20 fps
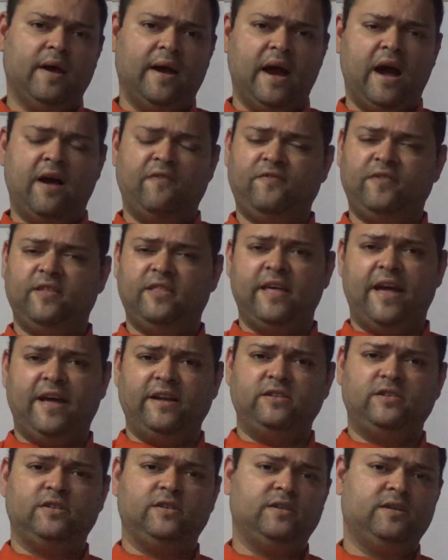After
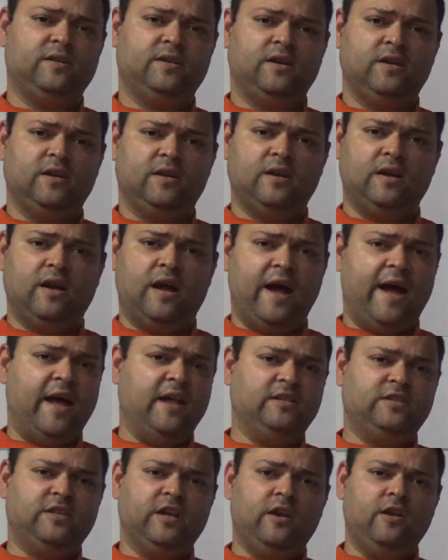that,
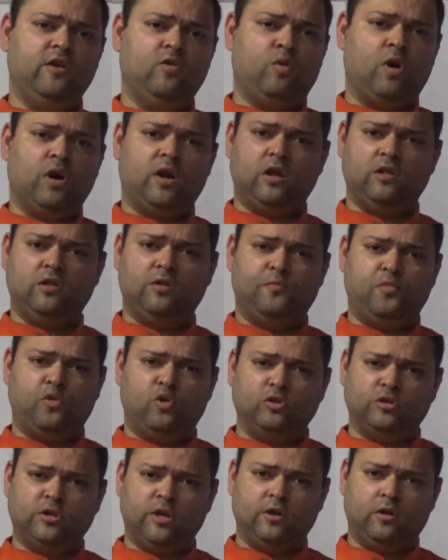I'll tell you what are the
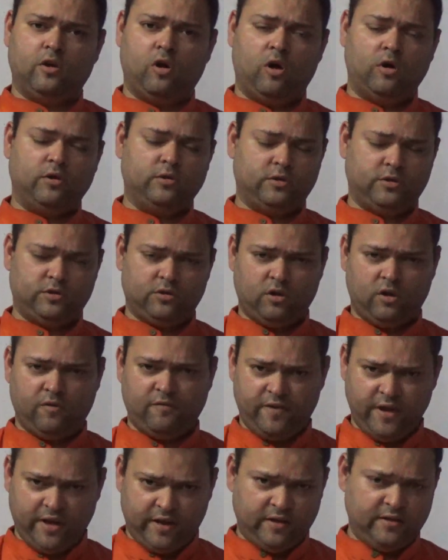pros and cons
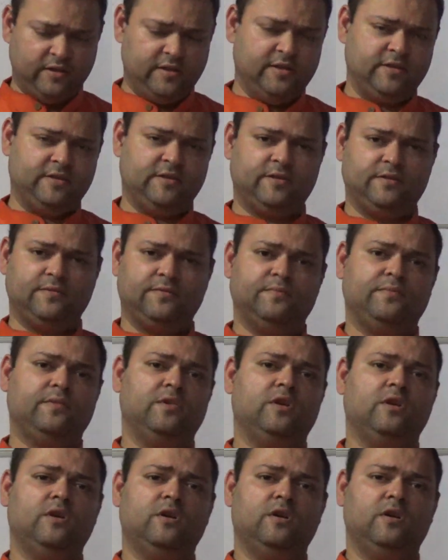of taking this
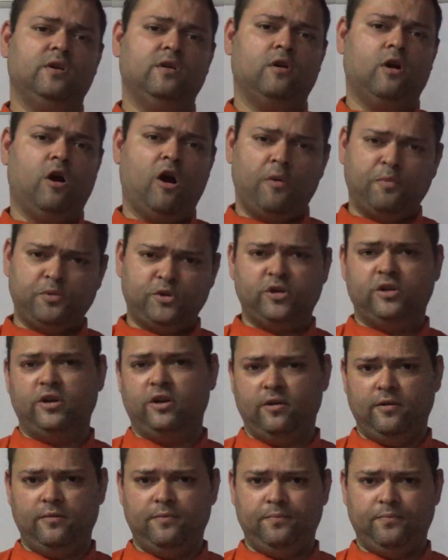optional.